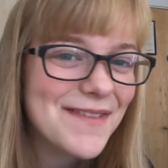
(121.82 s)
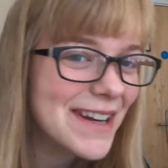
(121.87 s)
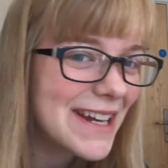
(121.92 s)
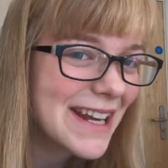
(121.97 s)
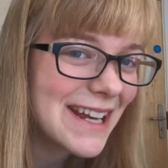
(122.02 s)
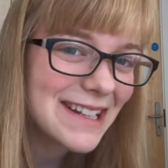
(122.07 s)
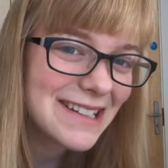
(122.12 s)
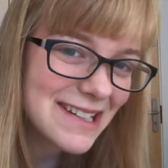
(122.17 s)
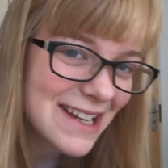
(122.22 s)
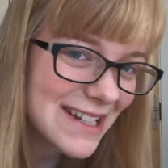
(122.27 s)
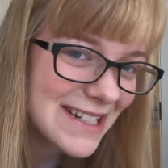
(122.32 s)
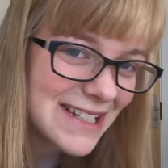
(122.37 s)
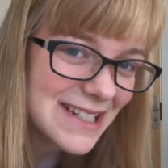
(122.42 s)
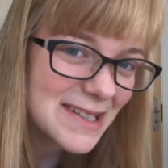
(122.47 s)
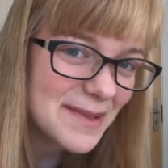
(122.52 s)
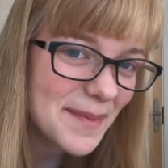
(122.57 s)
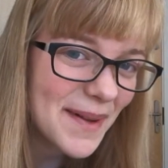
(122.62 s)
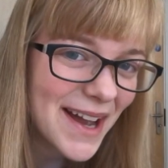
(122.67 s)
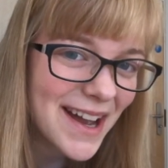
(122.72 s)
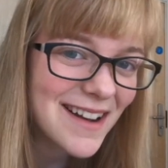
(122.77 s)
I'm really
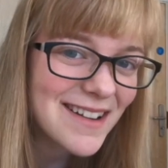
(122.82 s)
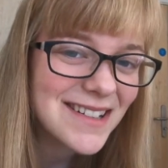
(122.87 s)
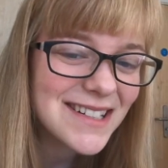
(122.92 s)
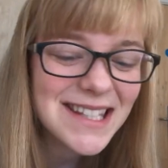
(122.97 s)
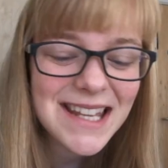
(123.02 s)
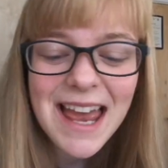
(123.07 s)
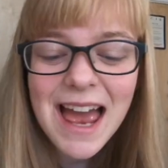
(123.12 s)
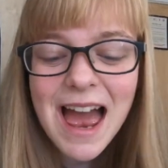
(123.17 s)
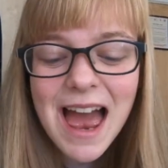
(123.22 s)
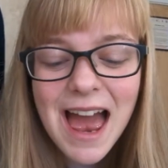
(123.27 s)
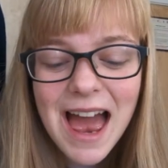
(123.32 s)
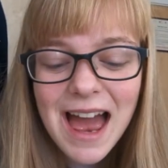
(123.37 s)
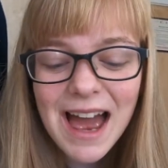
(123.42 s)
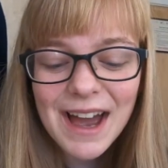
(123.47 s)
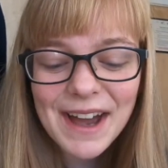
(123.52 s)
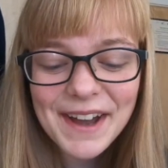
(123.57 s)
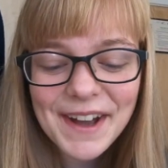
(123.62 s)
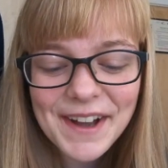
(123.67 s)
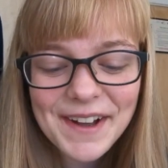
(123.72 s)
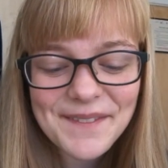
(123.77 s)
excited about.
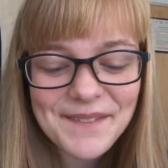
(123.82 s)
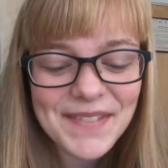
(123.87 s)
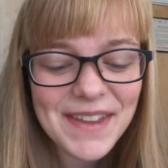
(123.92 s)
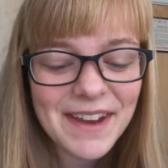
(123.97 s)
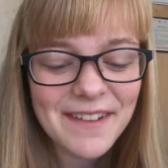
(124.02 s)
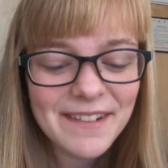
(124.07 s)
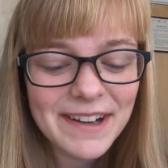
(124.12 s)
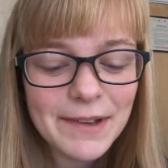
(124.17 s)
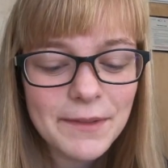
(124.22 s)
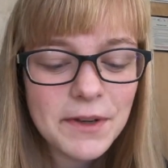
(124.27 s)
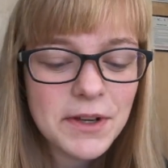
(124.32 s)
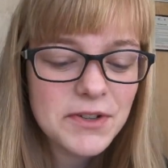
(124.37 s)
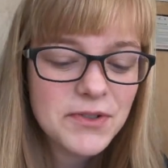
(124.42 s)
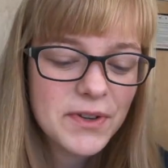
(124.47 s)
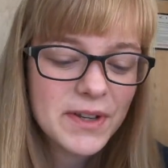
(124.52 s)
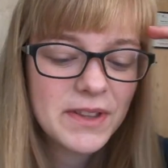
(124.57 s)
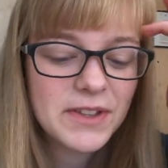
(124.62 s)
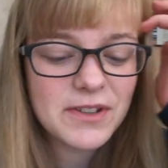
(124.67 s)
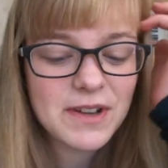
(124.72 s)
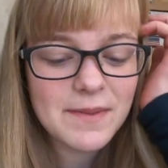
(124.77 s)
Um, I really want
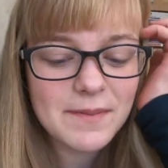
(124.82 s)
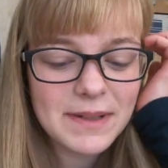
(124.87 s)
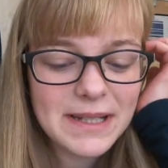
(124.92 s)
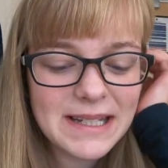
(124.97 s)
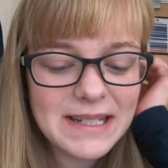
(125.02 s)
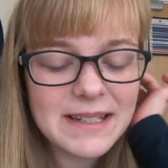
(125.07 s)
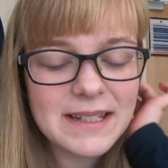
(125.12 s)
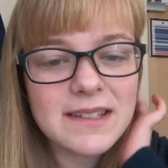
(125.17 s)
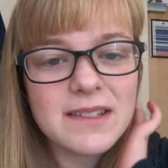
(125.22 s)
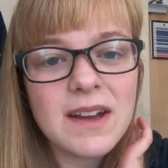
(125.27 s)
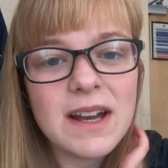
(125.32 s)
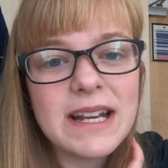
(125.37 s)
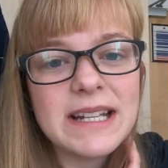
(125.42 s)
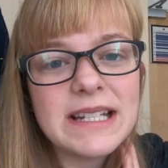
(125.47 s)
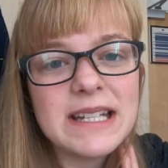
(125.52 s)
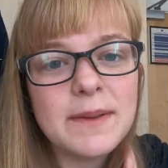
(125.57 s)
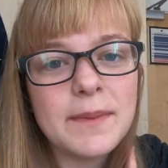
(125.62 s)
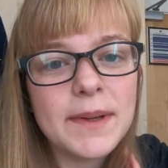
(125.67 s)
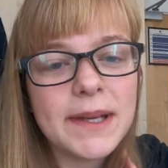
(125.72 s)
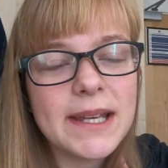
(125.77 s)
to join the Trampoline
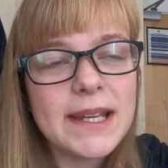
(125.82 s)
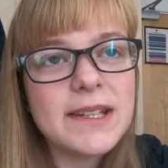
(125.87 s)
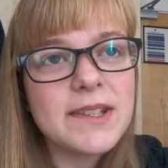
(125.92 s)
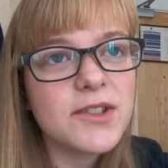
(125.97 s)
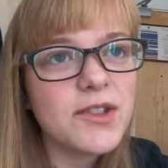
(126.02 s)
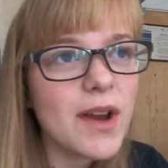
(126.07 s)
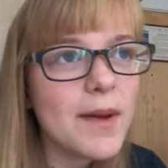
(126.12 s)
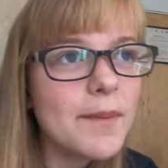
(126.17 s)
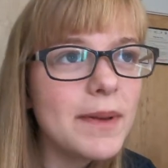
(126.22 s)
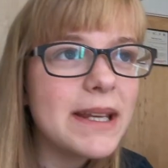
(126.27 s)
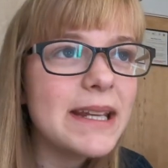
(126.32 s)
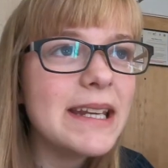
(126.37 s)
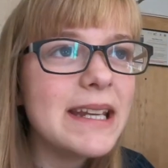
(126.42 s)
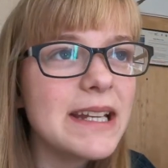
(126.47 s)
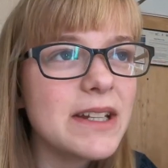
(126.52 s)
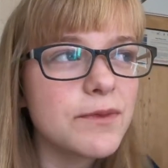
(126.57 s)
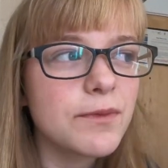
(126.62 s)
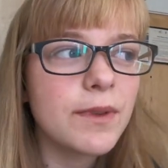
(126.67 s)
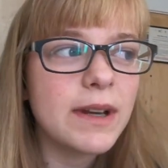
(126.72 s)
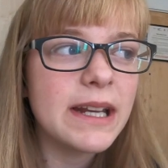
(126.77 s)
Society because
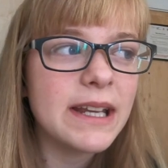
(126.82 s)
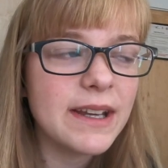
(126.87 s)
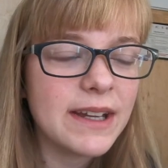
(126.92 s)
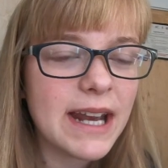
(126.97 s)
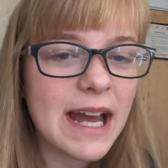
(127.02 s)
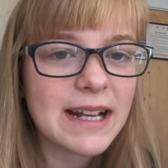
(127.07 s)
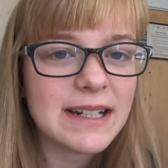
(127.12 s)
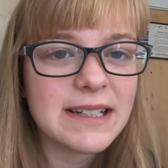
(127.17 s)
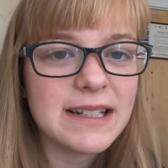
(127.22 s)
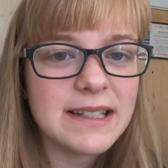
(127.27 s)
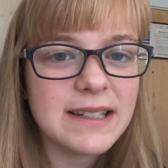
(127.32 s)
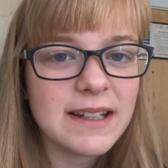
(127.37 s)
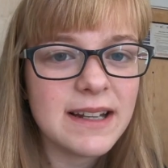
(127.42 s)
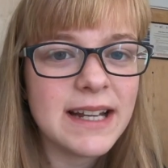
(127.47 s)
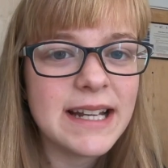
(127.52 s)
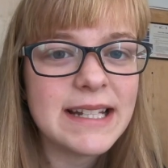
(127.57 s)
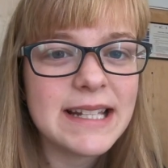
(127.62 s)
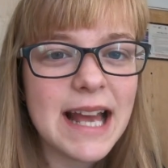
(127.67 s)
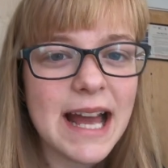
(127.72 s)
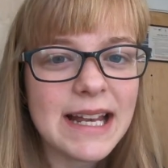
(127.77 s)
trampolining is really good
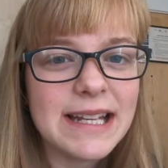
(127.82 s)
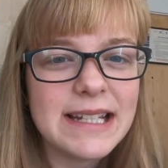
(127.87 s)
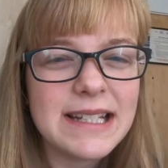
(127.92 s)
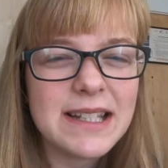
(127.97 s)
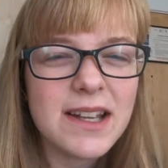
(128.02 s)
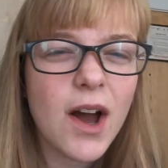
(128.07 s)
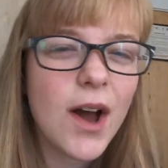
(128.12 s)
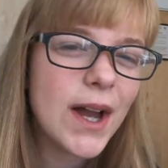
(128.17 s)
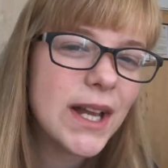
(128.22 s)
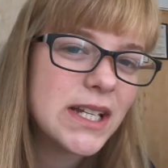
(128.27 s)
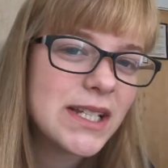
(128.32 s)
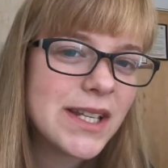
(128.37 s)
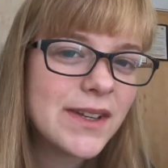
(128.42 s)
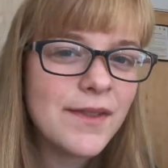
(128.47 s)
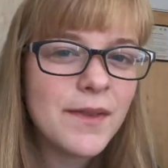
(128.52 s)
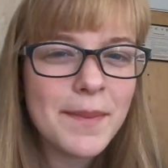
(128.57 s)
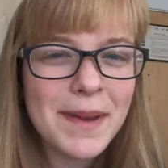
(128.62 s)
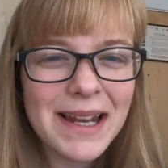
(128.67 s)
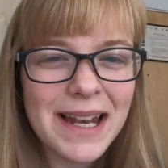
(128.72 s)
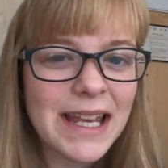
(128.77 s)
exercise and it's kind
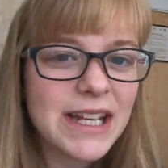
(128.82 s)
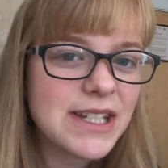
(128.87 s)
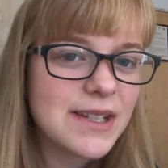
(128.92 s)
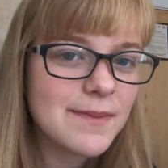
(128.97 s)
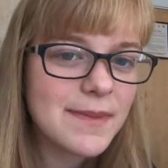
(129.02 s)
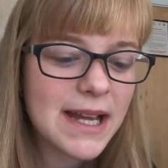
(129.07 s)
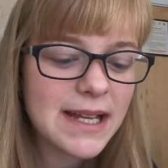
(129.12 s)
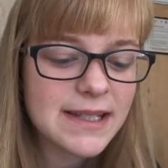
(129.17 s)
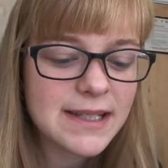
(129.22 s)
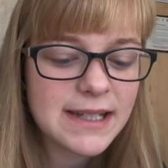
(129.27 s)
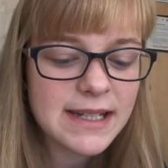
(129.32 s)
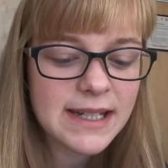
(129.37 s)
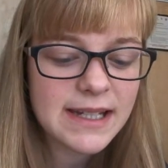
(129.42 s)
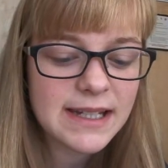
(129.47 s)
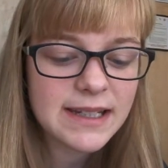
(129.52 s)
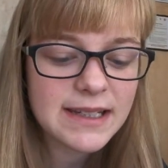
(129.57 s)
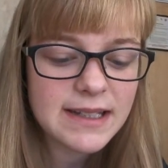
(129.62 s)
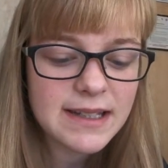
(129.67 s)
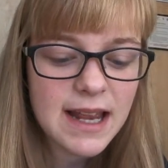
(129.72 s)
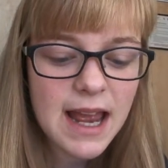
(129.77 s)
of a bit like
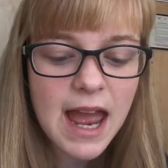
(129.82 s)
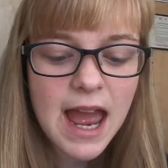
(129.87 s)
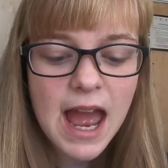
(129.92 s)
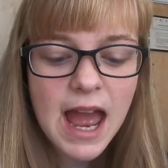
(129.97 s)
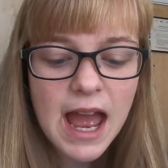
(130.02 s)
gymnastics.